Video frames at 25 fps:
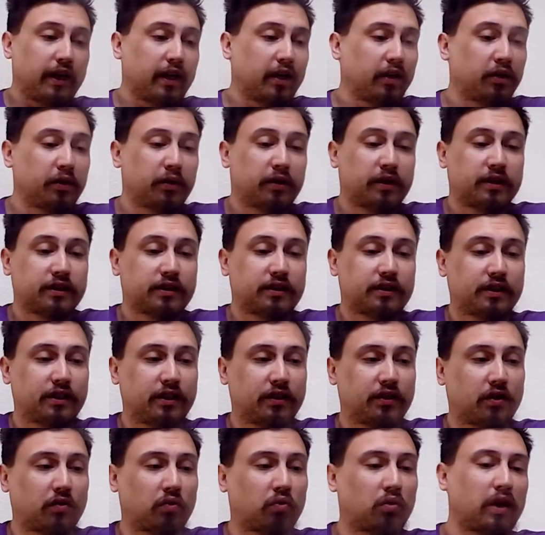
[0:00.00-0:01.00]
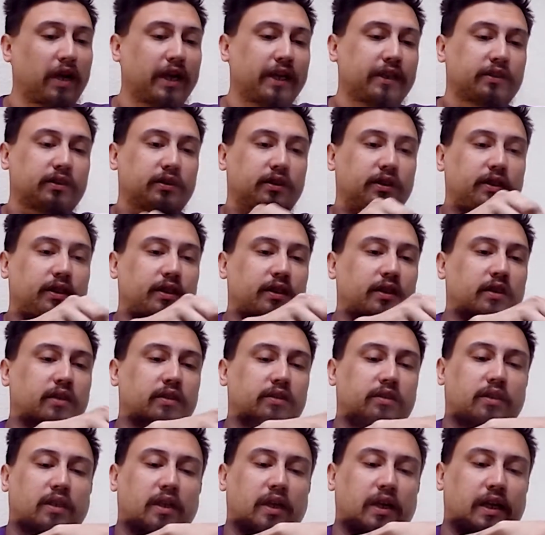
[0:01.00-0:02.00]
now you can see the rice here
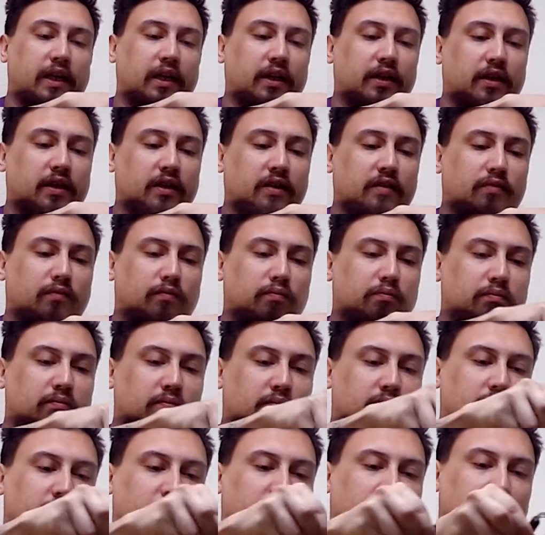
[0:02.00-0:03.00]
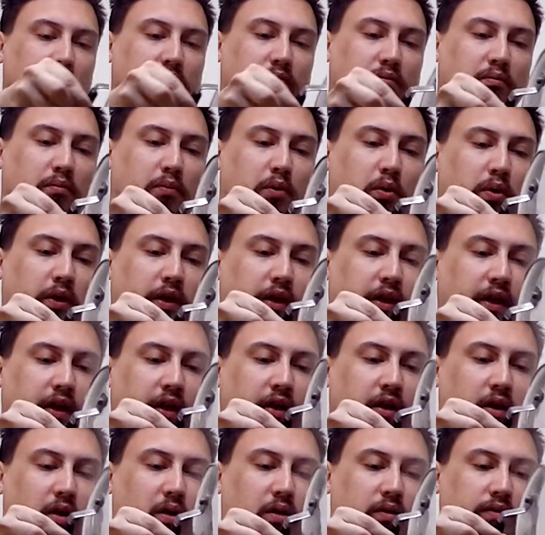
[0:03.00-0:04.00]
is kind of
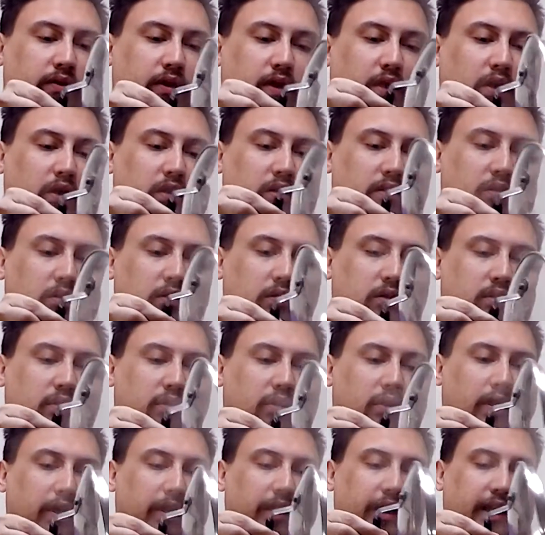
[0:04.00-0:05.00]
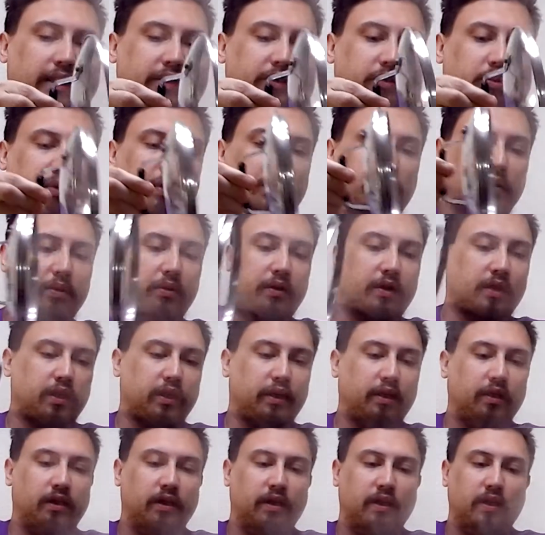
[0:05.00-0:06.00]
boiling over, and that's when you can
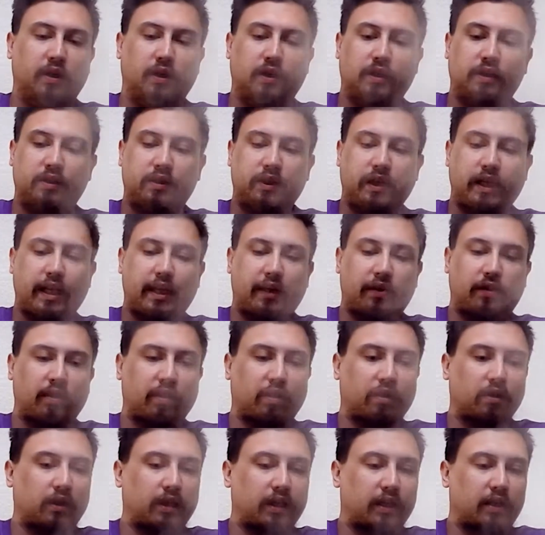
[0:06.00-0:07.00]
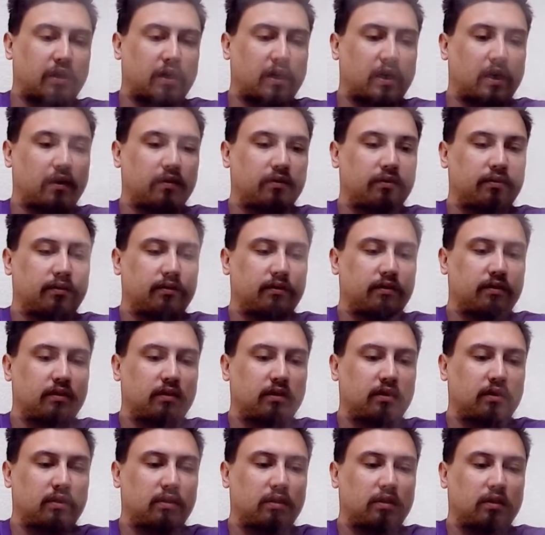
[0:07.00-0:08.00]
take the lid off
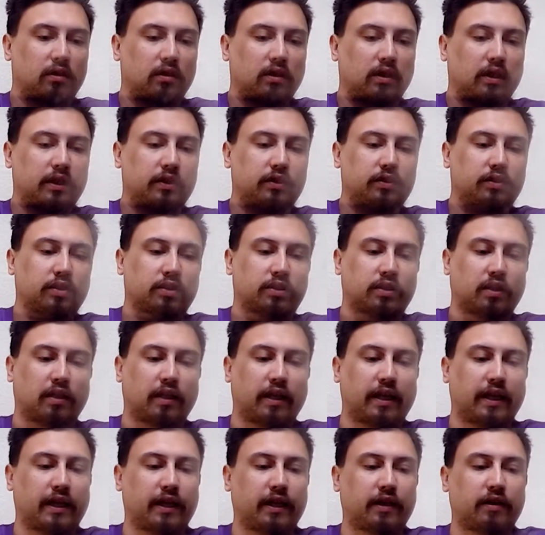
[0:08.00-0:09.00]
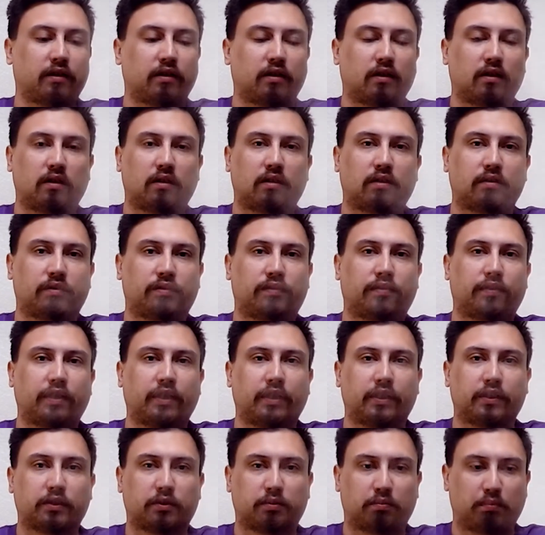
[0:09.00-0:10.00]
and just let it
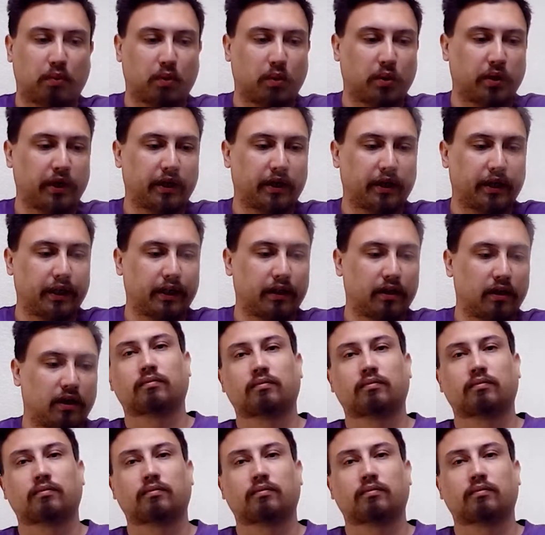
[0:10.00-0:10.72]
finish boiling.